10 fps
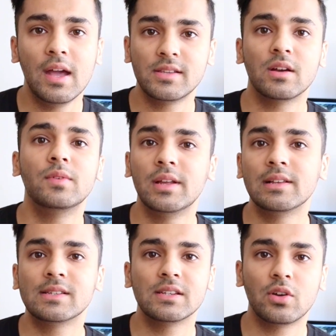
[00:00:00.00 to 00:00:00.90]
and someone
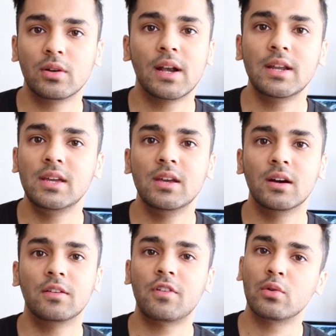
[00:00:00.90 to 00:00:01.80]
else has already
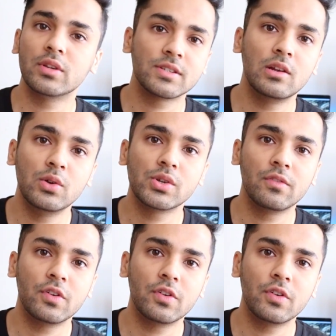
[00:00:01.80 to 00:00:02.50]
uh, found the solution